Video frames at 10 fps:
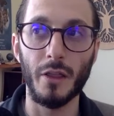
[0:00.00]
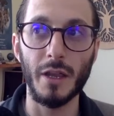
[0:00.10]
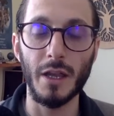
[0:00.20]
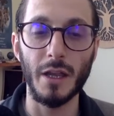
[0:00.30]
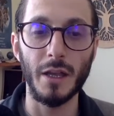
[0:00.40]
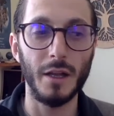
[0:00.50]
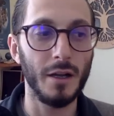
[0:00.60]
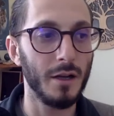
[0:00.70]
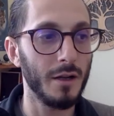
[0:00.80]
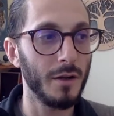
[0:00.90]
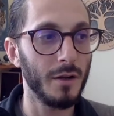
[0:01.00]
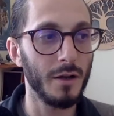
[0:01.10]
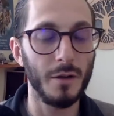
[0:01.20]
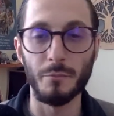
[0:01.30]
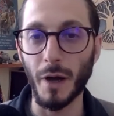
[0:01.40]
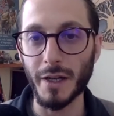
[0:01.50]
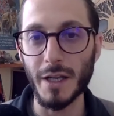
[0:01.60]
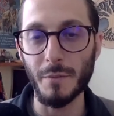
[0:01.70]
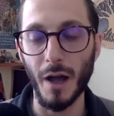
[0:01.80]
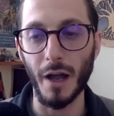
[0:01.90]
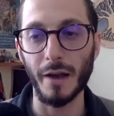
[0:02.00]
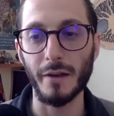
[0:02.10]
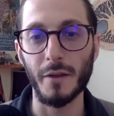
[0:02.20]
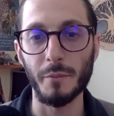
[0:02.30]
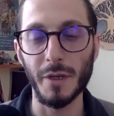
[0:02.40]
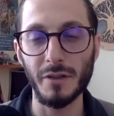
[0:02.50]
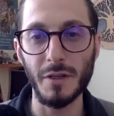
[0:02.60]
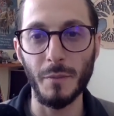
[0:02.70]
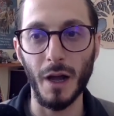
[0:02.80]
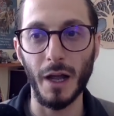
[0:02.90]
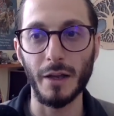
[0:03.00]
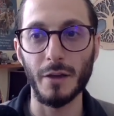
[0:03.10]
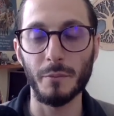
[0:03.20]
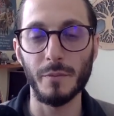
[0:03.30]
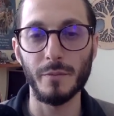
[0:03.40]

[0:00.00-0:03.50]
the monkey mind, the busy mind,